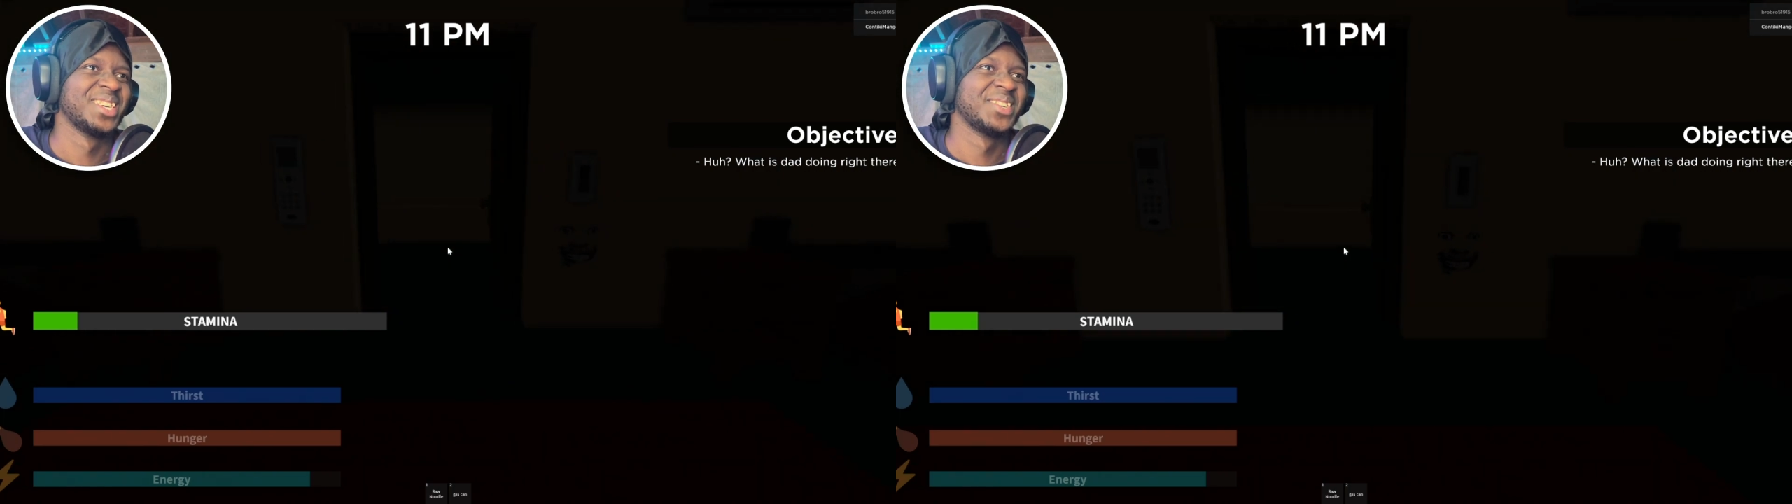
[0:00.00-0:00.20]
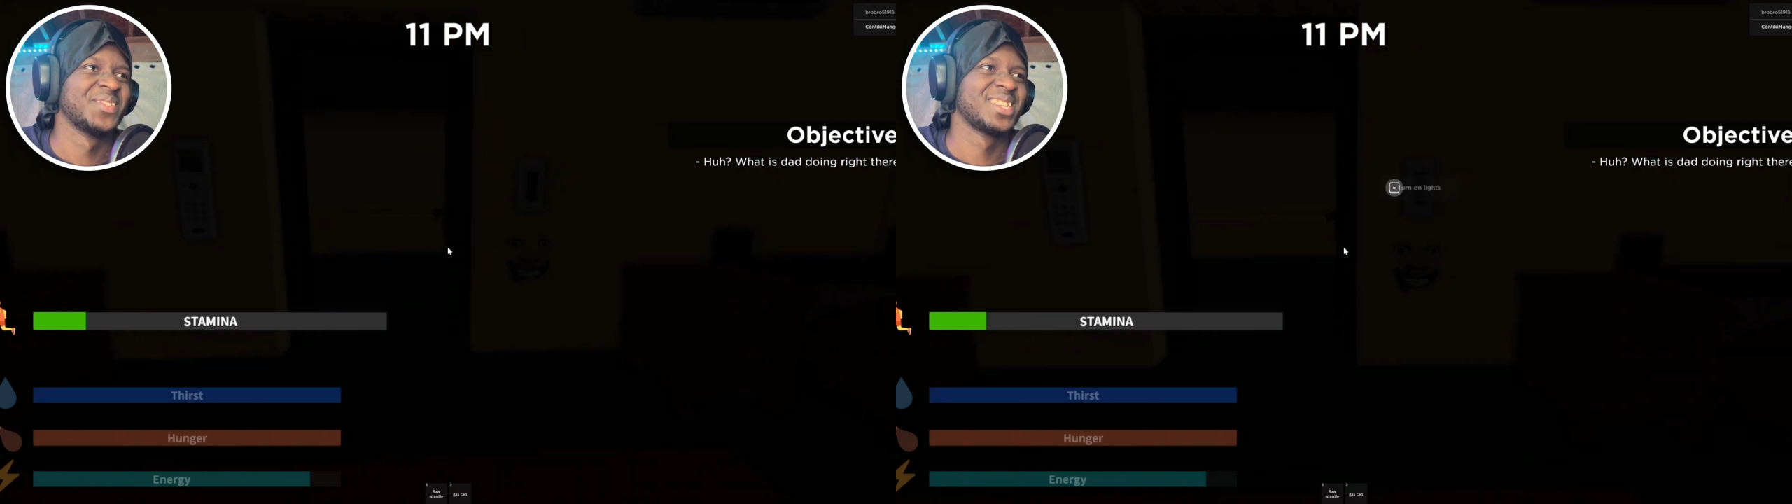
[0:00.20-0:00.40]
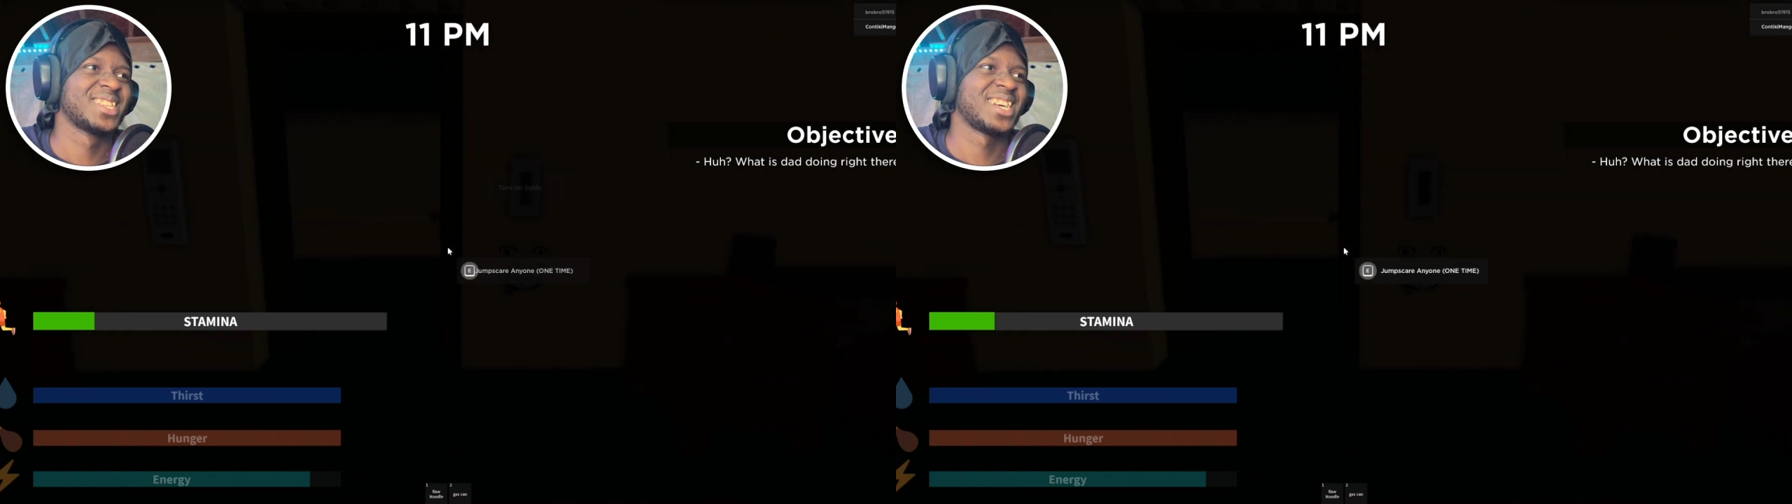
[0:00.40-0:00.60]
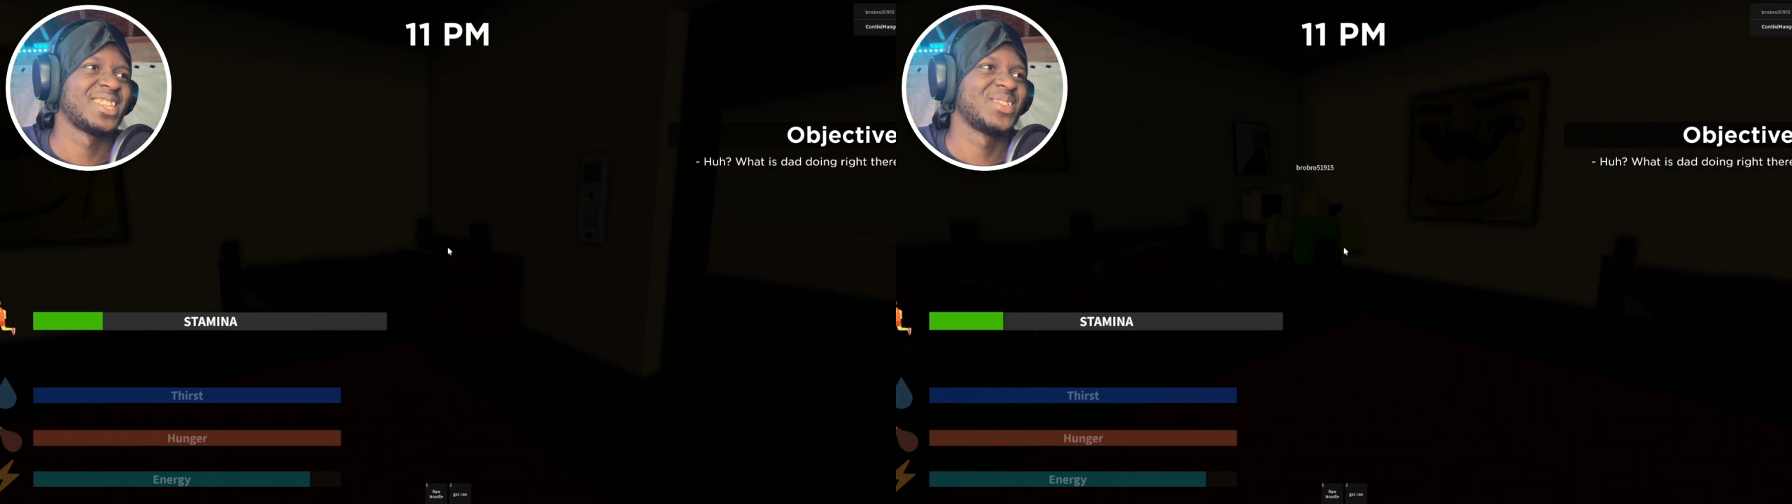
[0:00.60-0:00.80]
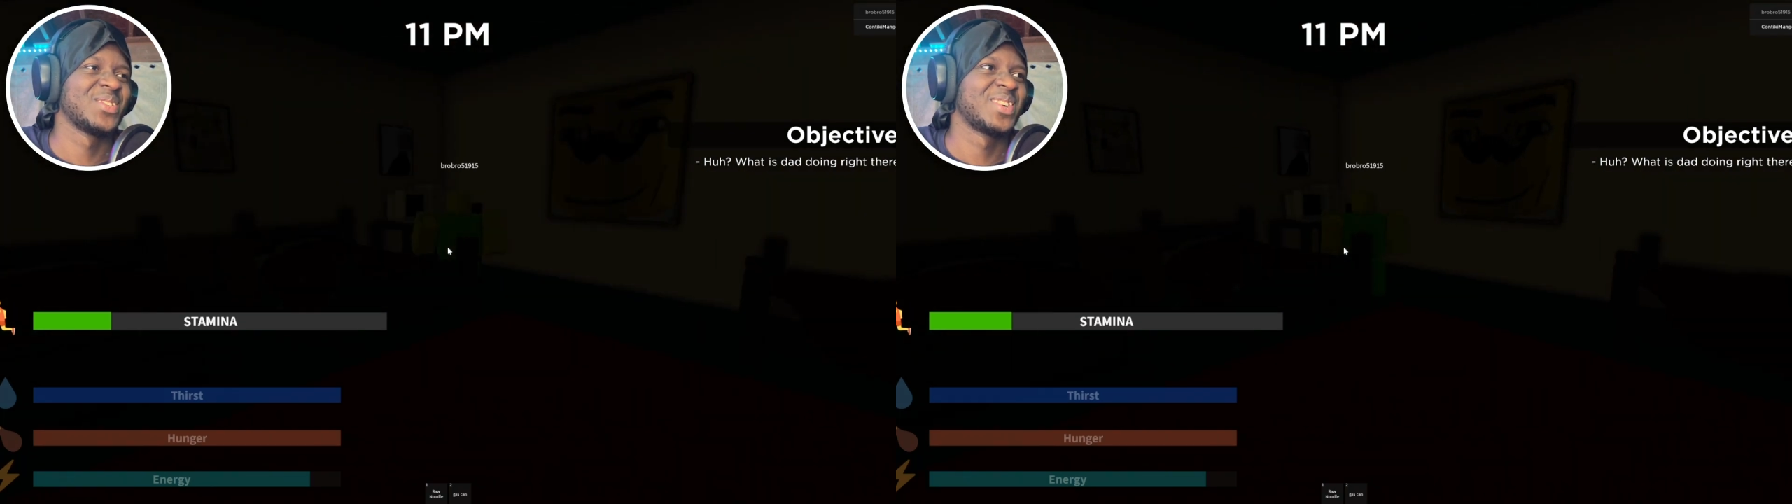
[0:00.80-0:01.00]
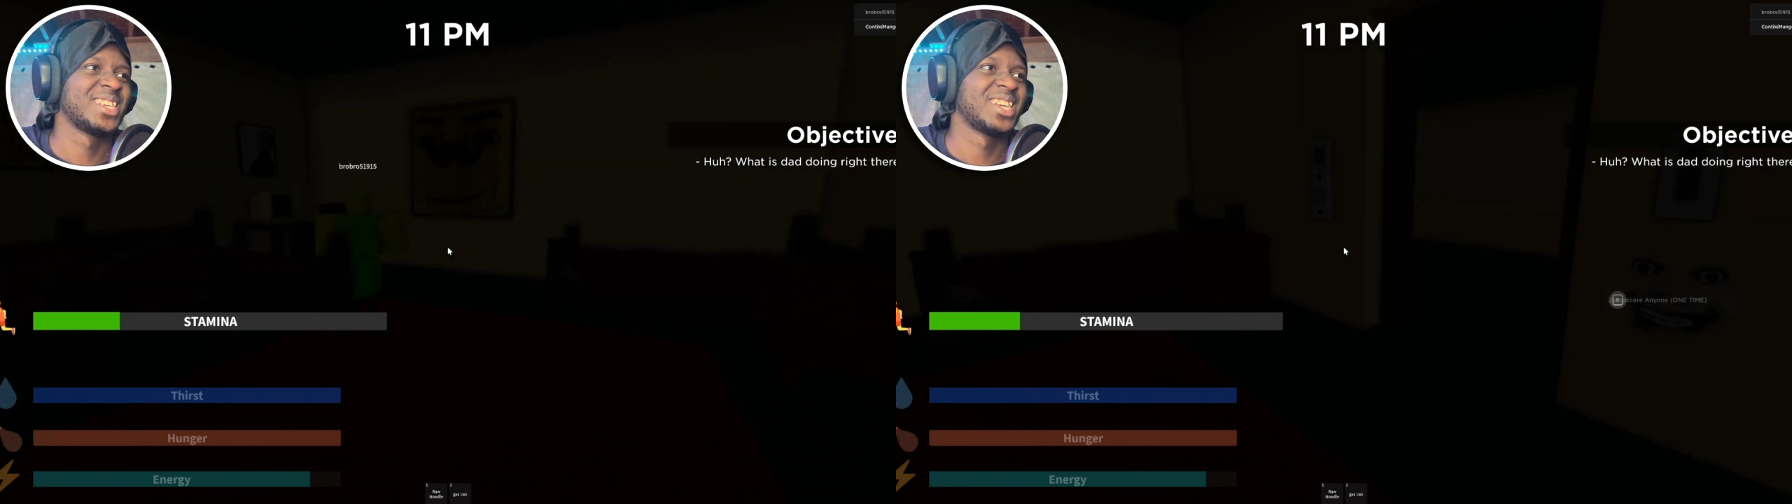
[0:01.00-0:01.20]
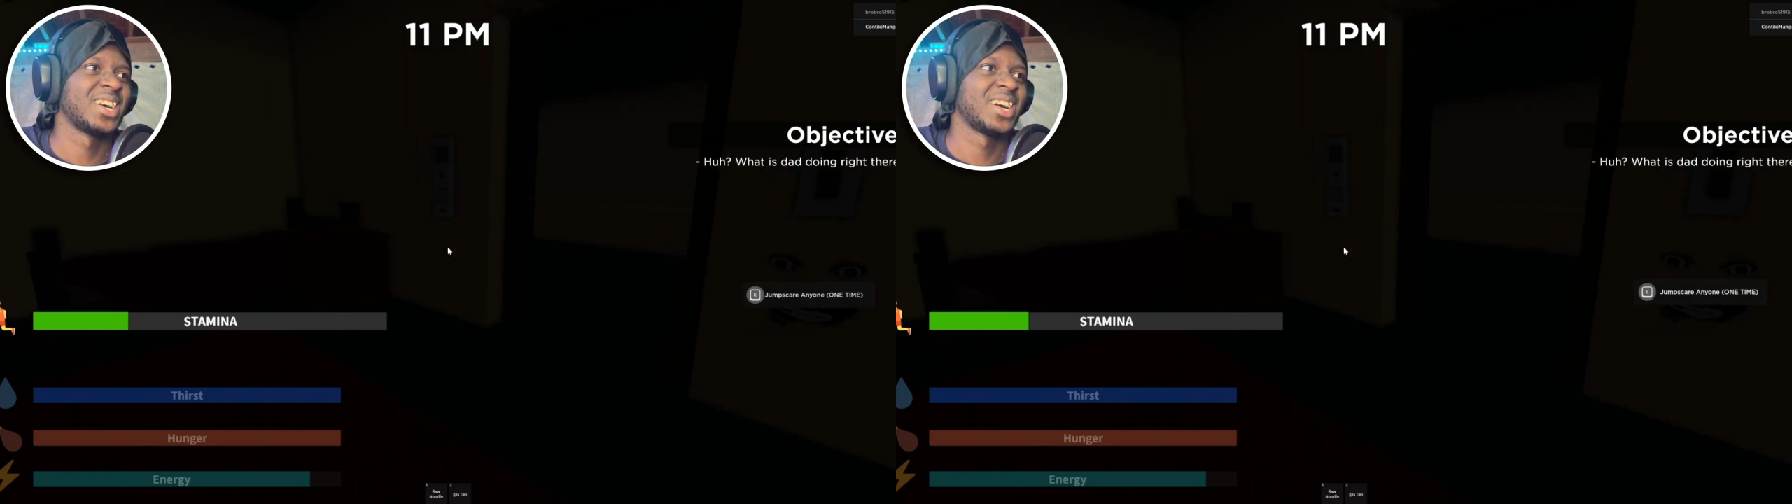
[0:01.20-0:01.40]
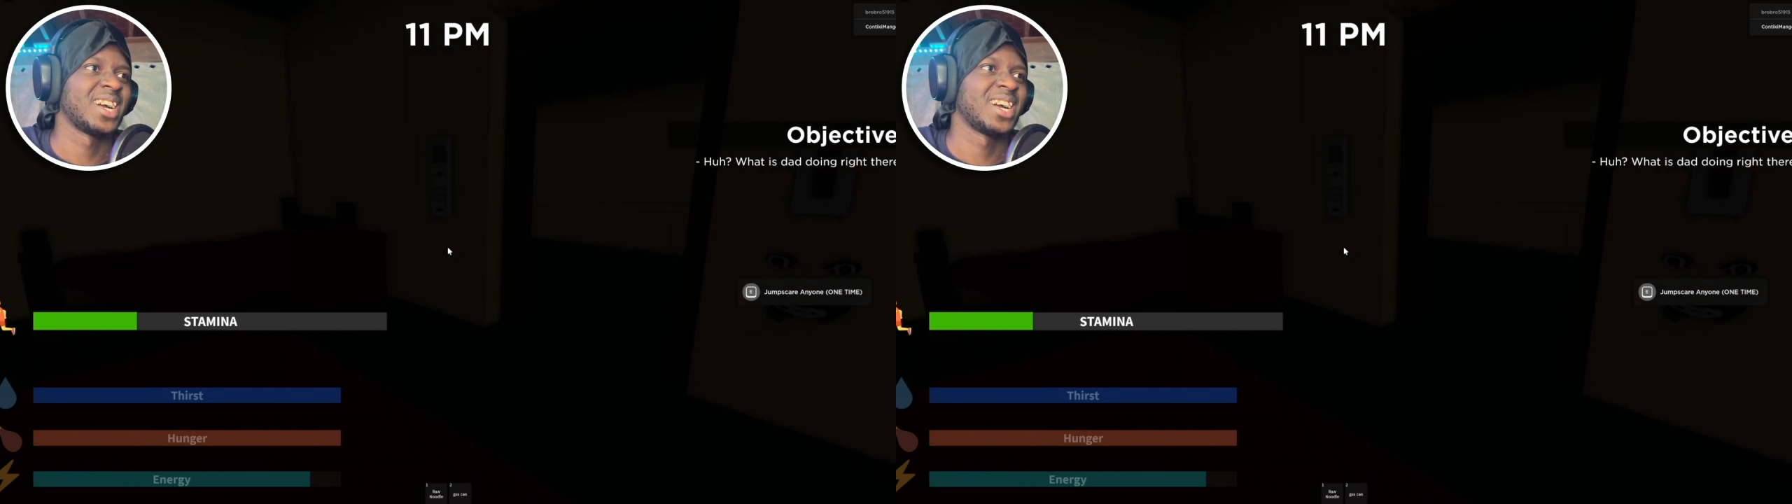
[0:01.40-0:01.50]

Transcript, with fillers: What is that doing right now?